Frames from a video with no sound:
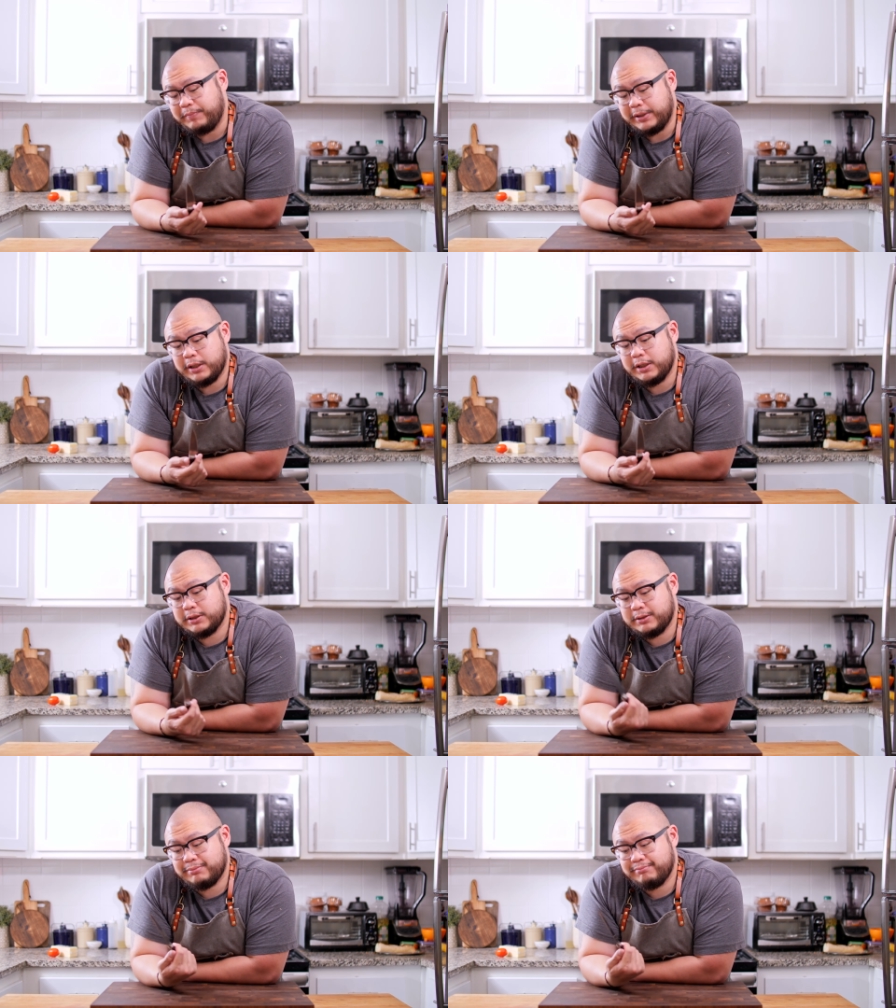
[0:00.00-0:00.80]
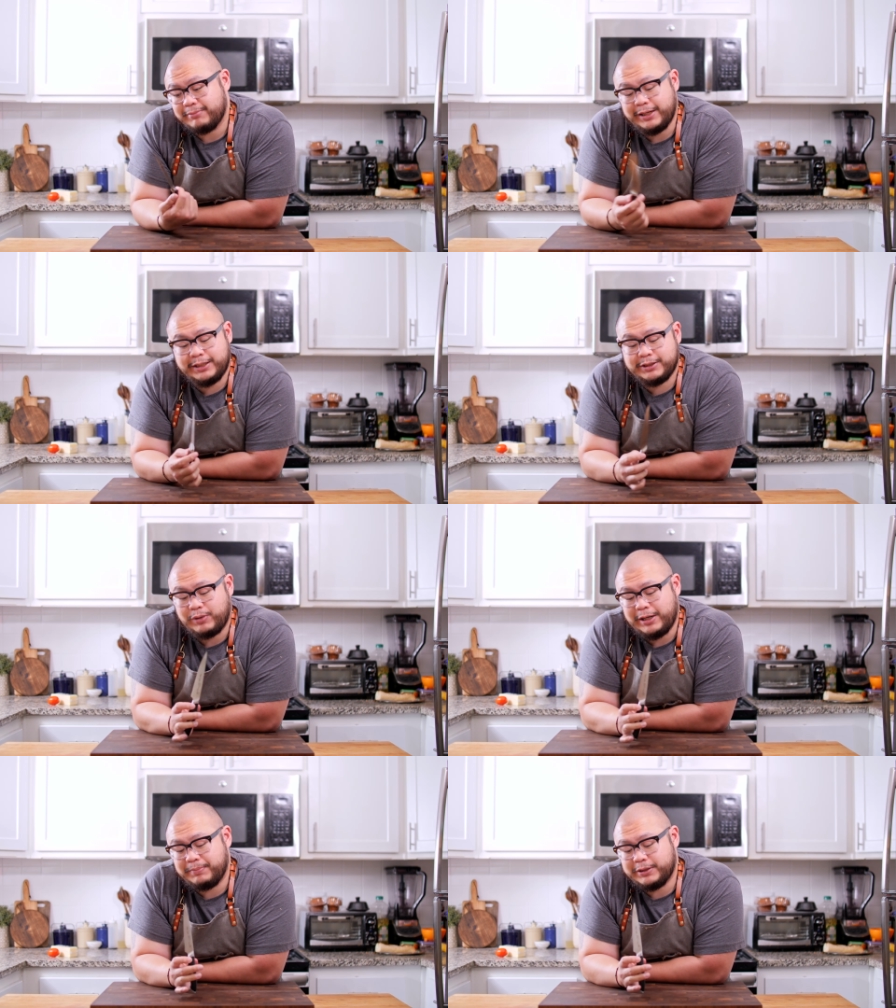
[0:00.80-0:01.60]
because it is
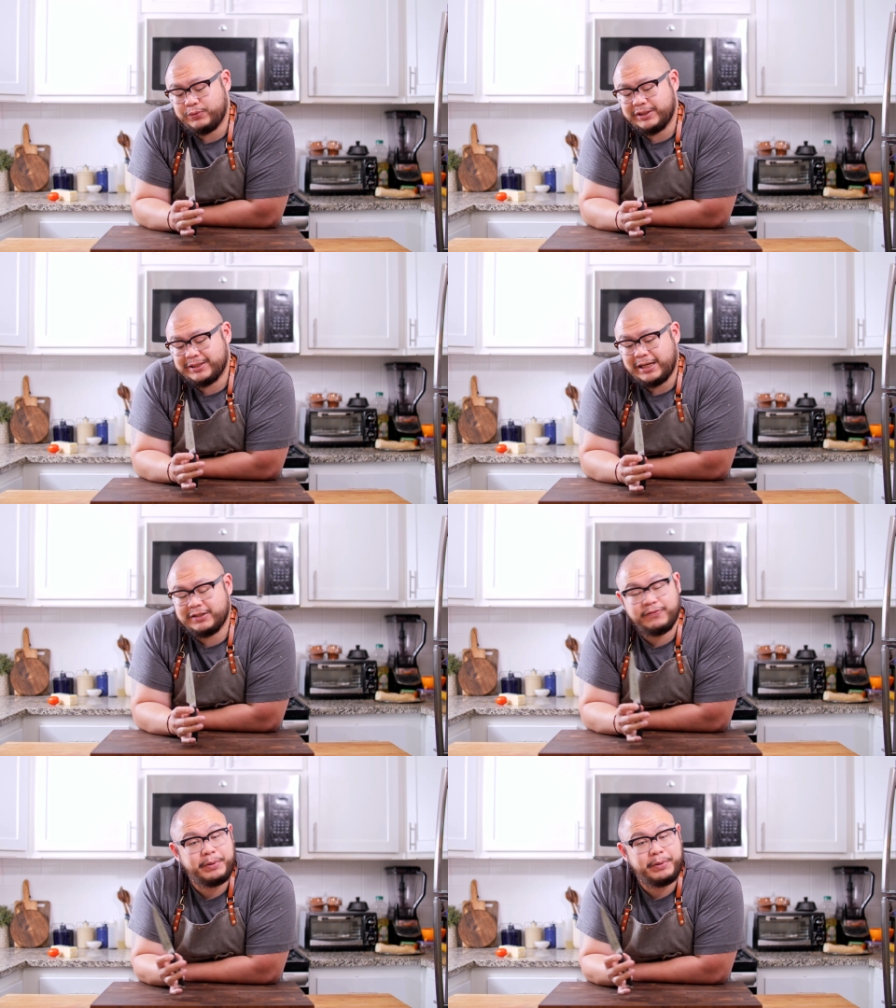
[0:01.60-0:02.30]
right in between the size of a